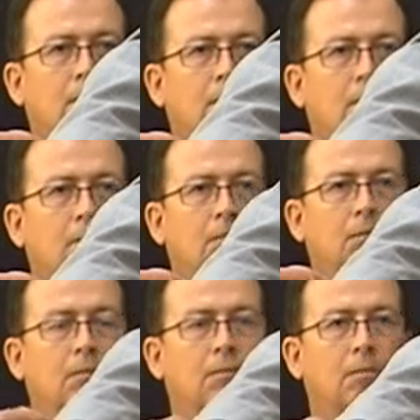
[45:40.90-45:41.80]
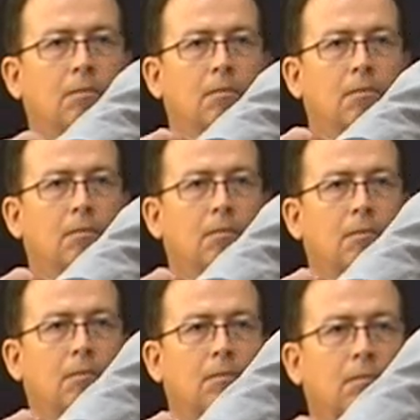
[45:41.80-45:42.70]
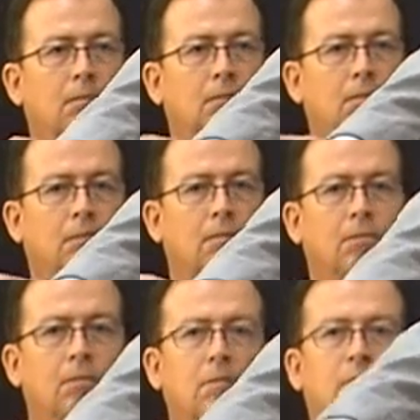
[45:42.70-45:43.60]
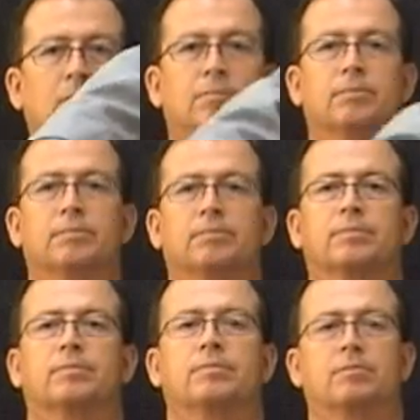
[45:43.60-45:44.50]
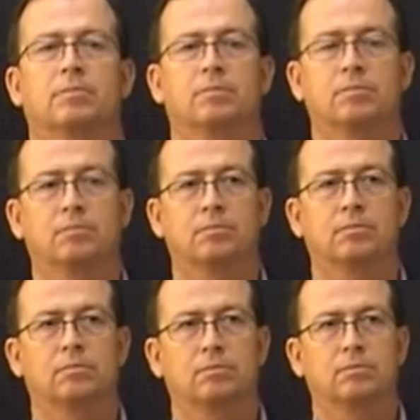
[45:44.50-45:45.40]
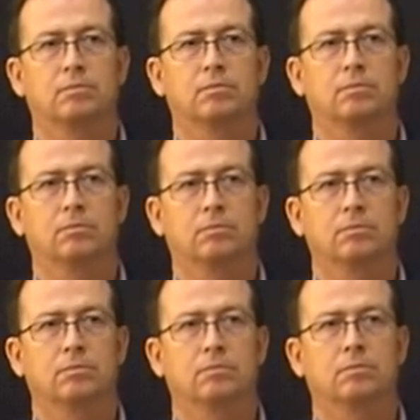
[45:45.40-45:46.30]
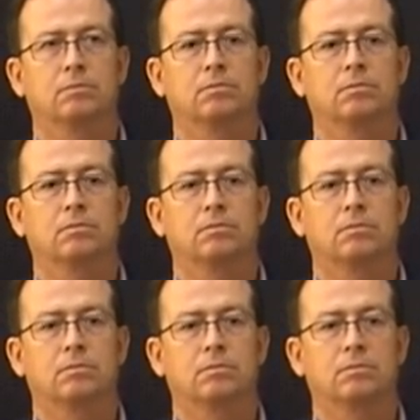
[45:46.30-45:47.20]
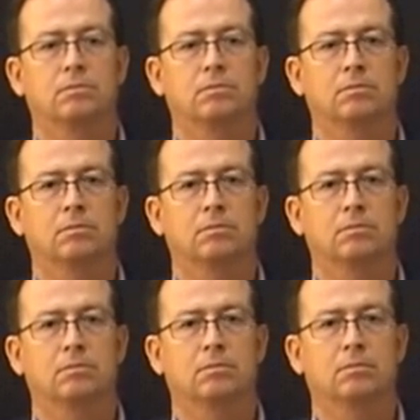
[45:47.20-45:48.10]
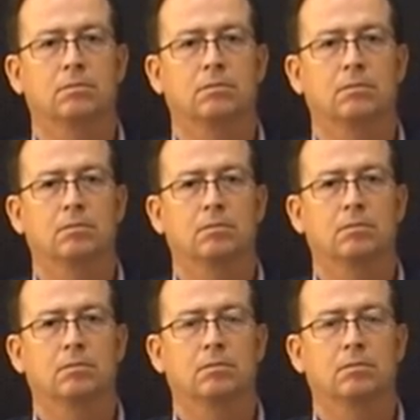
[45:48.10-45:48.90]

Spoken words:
(silent)